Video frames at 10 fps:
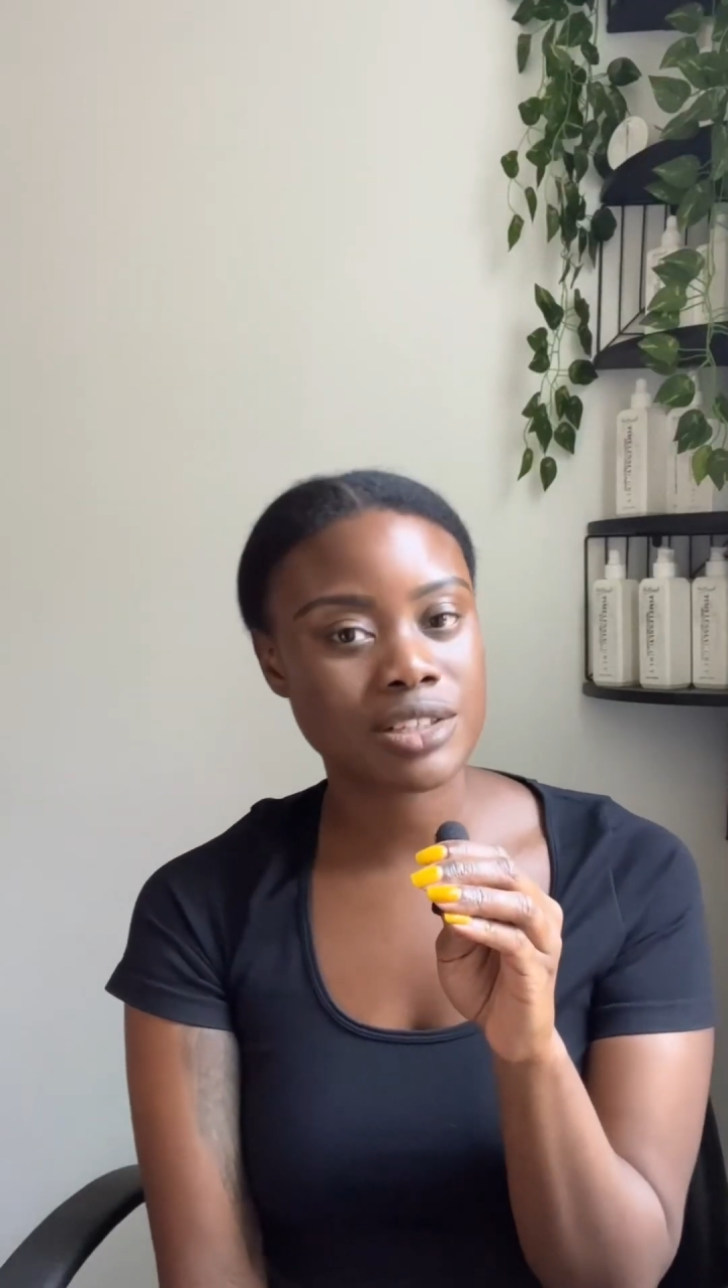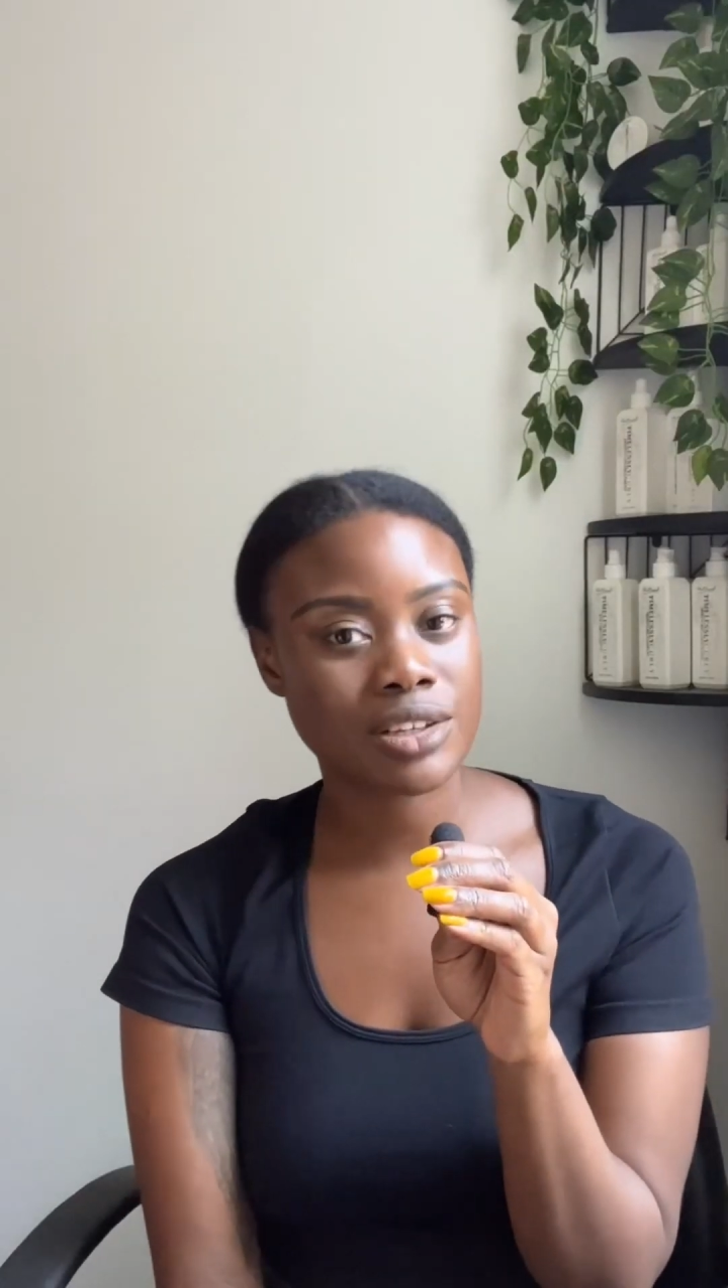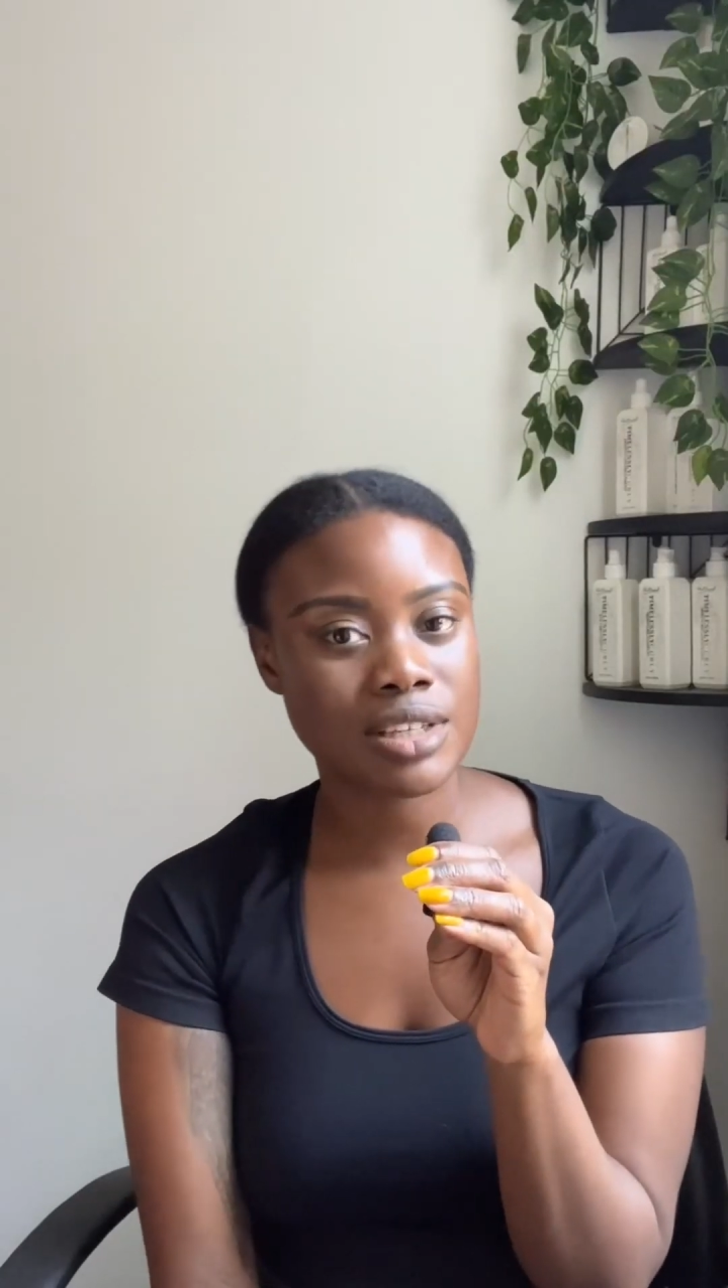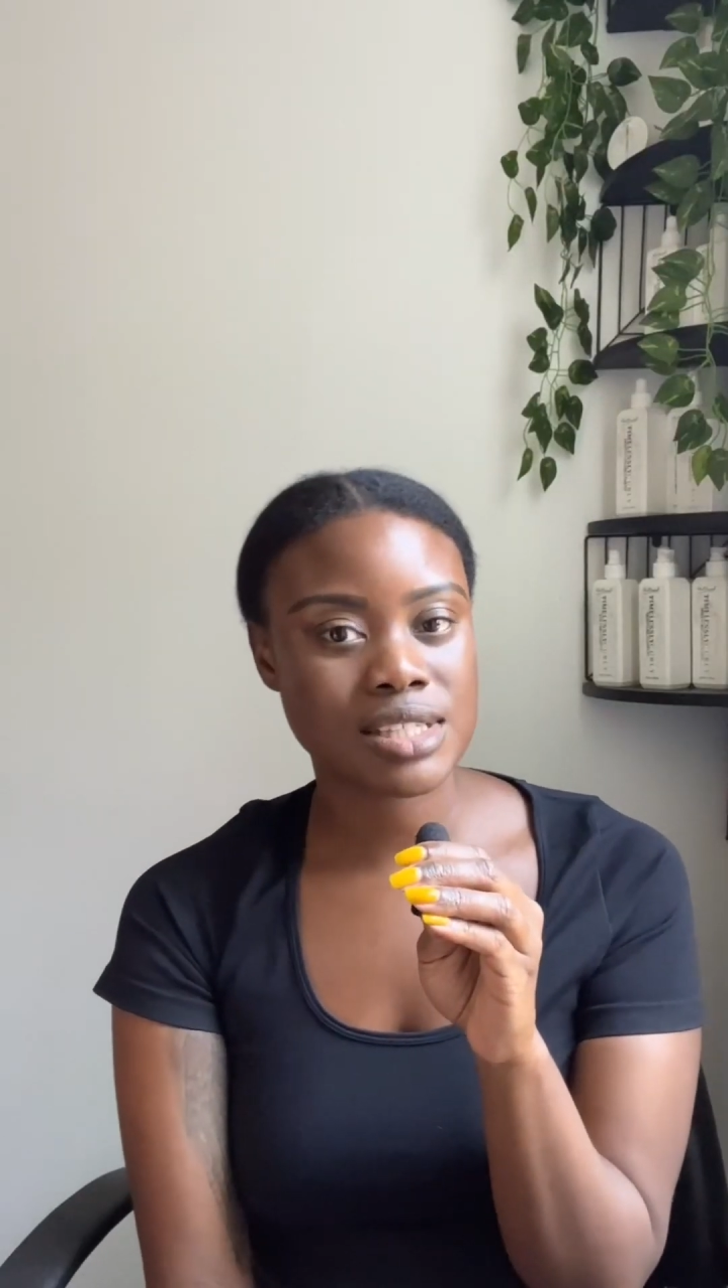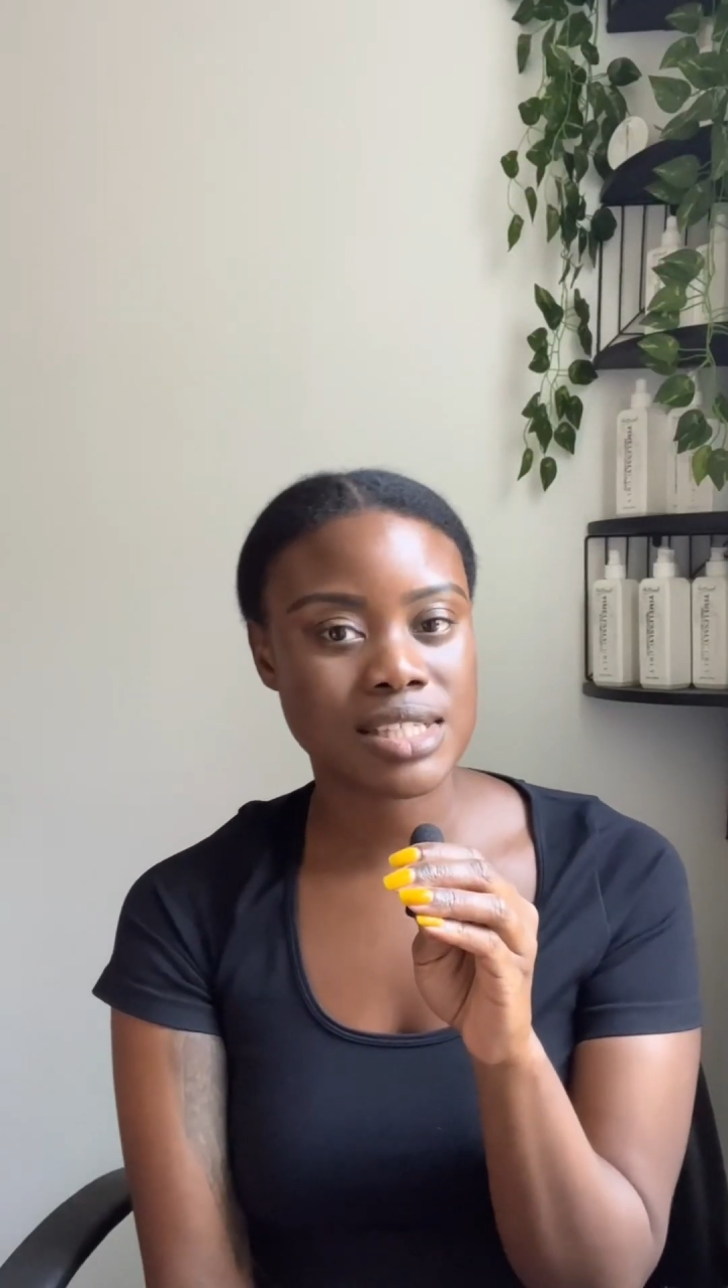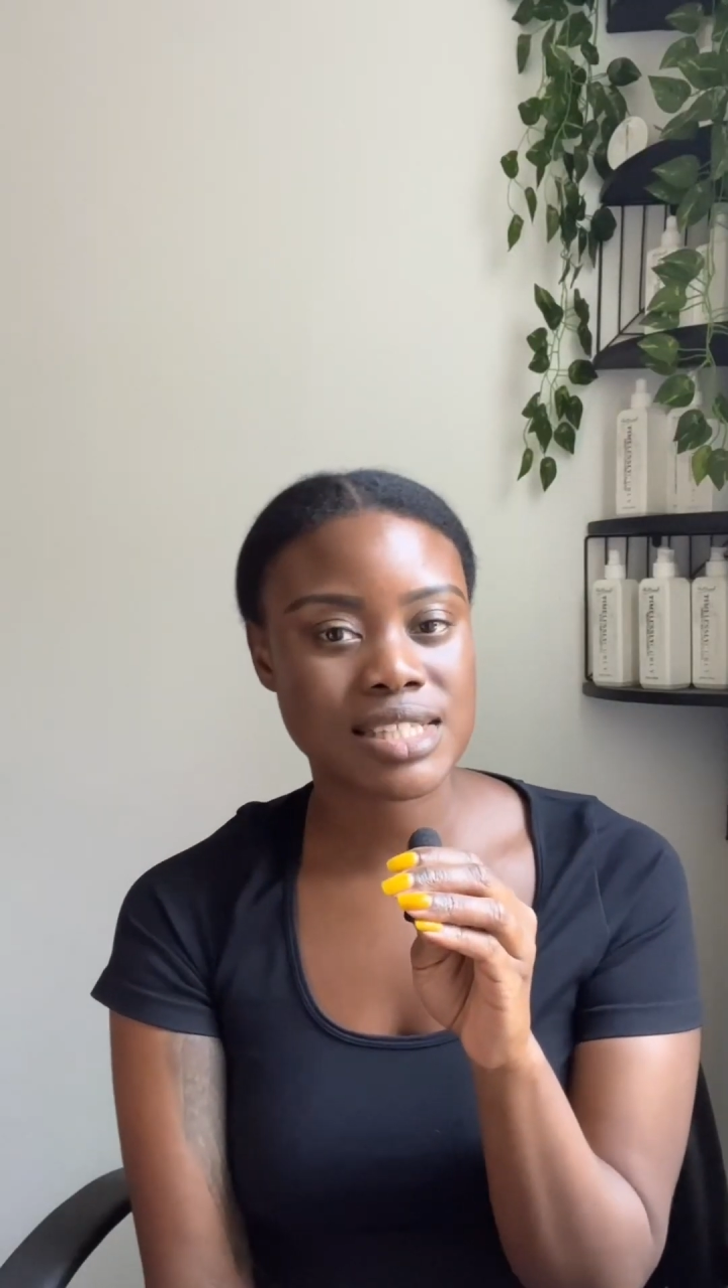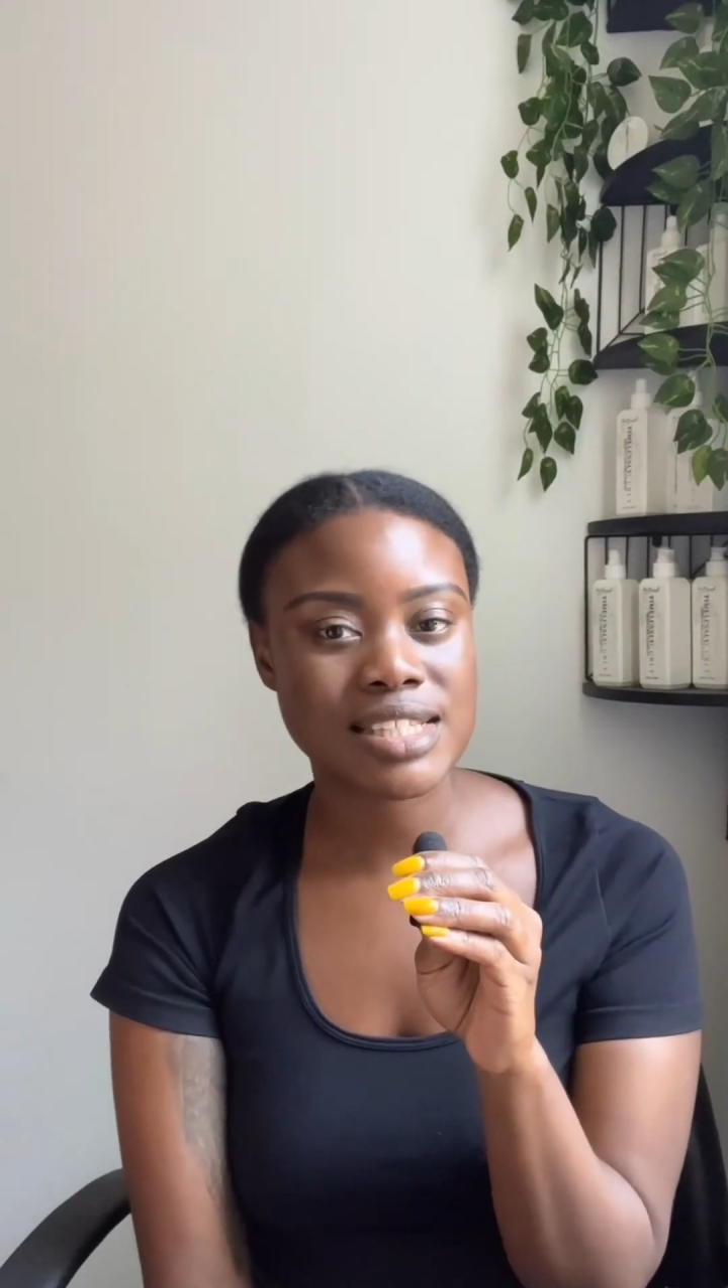on this and